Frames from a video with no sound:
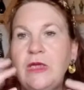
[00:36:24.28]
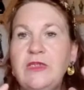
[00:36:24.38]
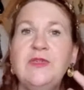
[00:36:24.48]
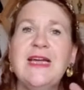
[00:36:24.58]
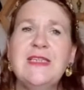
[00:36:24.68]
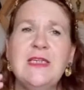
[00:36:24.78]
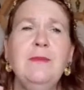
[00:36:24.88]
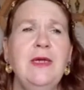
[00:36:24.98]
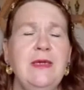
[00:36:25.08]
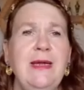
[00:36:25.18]
So
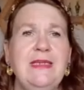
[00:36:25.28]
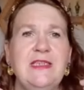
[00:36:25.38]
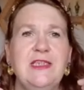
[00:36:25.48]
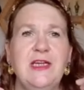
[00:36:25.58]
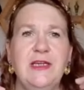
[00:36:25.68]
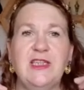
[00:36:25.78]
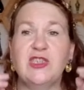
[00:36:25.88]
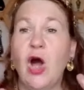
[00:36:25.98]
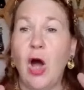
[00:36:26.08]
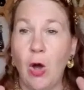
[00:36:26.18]
Saturn medicine
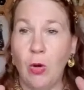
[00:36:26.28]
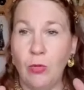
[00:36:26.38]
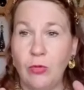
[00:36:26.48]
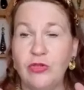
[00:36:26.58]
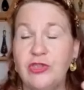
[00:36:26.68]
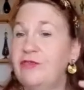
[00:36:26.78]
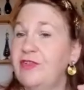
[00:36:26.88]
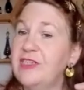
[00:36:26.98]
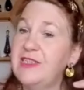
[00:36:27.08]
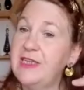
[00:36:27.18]
is cold. The
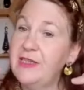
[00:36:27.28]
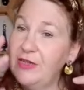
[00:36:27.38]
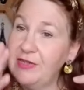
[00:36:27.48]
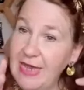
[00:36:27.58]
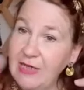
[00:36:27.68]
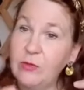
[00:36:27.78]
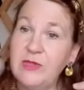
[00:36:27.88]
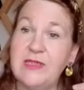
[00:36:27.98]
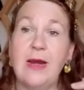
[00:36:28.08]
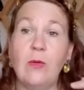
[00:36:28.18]
first thing that you said
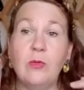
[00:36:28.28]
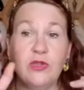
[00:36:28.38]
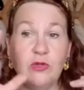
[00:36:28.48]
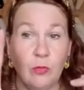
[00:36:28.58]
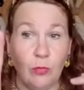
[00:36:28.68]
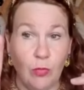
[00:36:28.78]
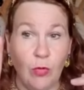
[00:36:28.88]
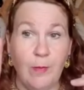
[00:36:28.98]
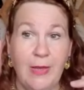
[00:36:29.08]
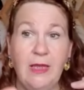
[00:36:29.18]
was that it was
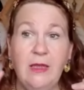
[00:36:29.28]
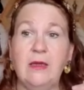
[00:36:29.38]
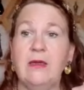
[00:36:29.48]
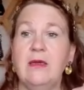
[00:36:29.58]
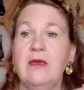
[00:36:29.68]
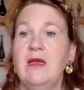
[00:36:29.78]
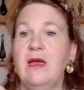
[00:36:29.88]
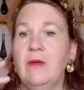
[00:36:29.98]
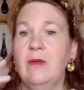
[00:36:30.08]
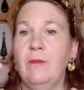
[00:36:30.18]
warming,
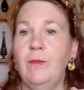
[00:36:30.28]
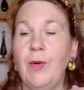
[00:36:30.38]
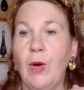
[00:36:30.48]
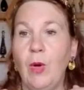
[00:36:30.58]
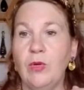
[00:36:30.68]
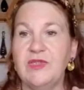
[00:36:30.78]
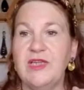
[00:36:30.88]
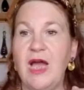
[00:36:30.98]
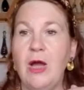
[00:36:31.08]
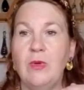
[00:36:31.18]
but
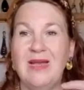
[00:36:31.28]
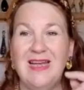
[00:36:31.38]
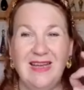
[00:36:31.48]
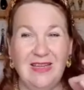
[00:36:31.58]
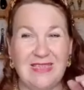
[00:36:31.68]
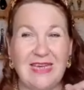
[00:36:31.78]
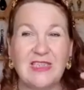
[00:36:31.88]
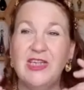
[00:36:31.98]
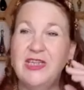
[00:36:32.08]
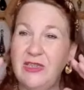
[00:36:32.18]
also
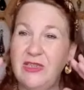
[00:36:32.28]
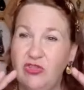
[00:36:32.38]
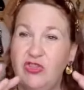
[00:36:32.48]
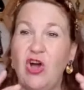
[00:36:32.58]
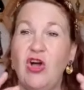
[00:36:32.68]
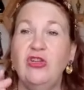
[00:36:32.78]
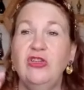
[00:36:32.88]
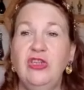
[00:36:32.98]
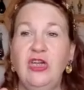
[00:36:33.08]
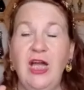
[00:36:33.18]
Saturn is
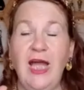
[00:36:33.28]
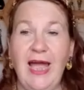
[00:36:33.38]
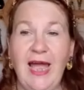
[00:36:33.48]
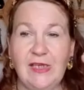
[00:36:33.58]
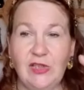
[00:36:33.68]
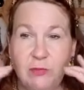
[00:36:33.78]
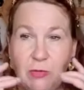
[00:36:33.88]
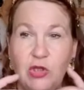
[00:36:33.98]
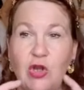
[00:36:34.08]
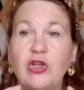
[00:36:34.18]
dull and
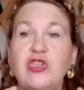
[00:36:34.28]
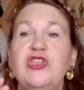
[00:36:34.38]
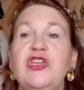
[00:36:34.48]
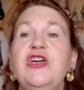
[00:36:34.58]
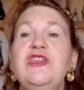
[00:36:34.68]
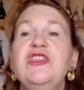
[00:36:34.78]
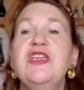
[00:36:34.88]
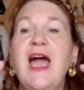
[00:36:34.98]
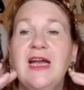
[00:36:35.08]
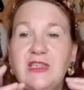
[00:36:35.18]

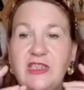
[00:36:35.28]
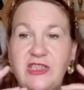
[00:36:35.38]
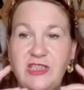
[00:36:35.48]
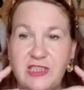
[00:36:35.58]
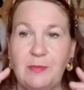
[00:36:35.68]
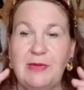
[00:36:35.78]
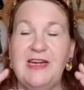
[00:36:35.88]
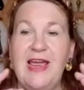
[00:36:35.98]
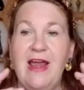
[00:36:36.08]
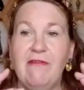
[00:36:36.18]
monotonous and
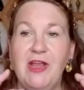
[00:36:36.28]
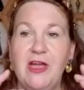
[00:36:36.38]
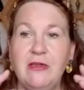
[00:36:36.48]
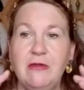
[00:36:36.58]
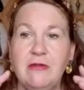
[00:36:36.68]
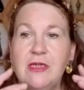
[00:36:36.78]
disciplinarian.